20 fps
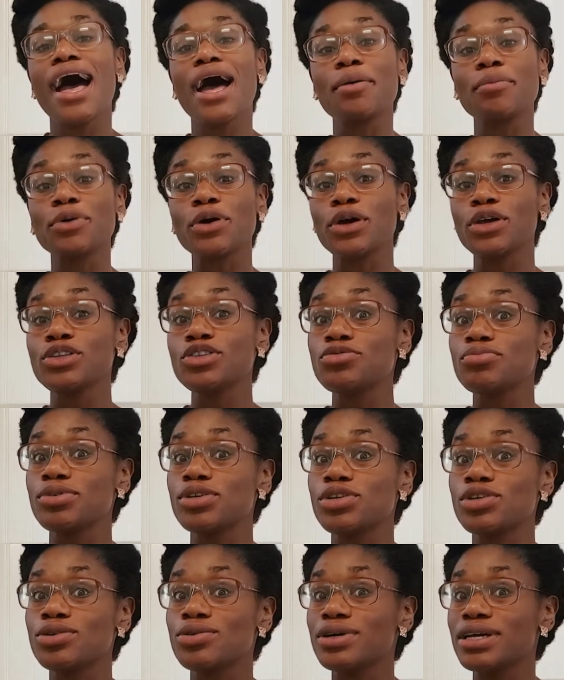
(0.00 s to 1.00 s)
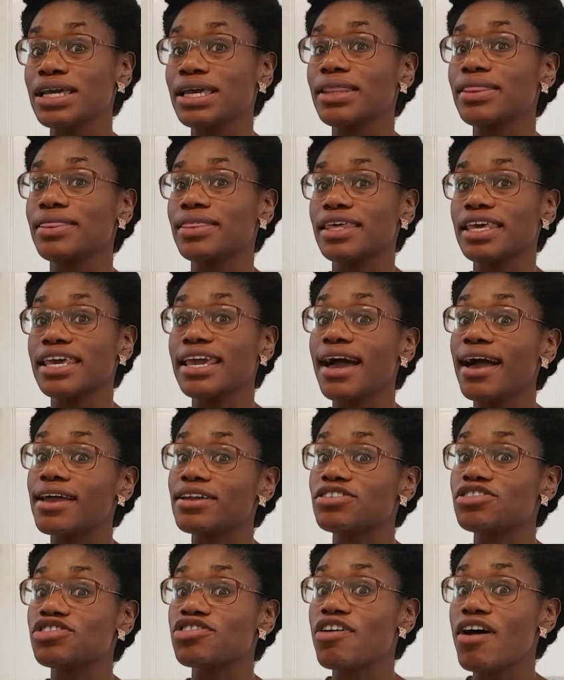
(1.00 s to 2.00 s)
I'm going to be doing the
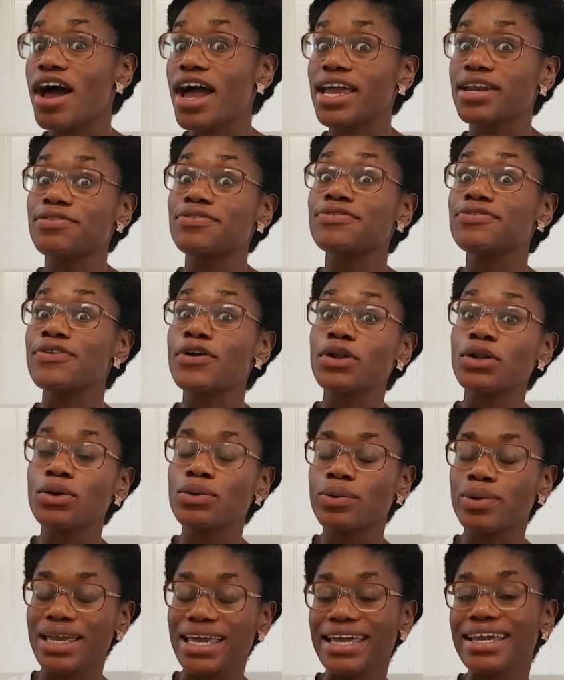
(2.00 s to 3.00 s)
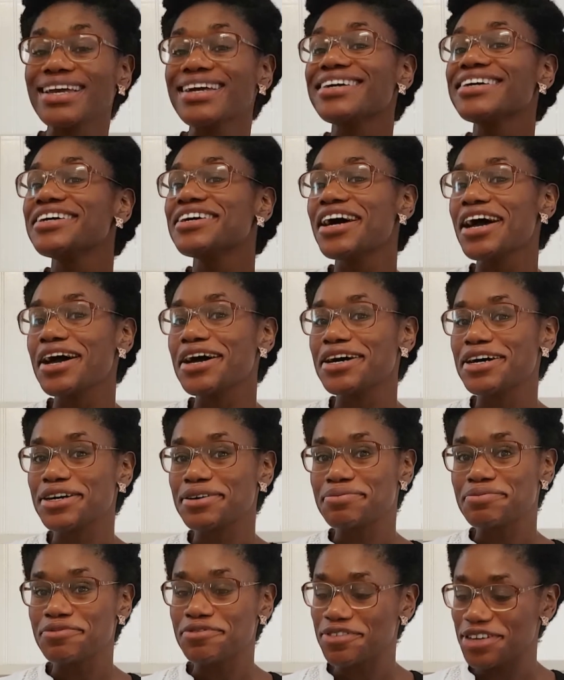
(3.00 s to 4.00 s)
I tried following
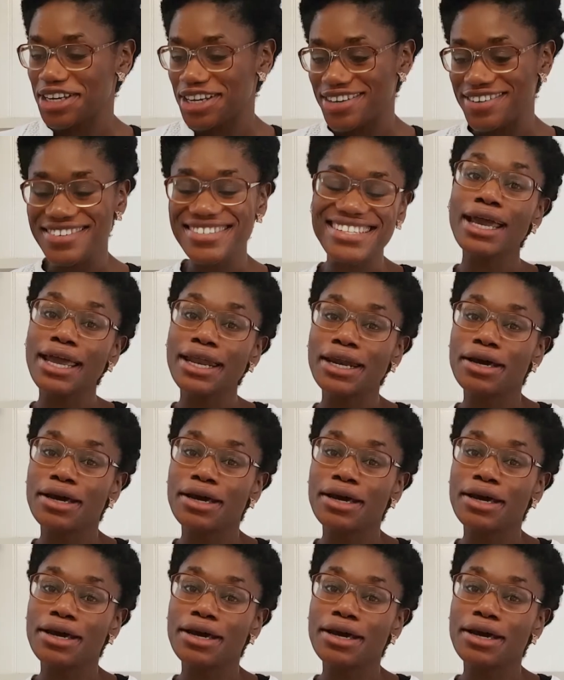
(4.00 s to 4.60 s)
videos,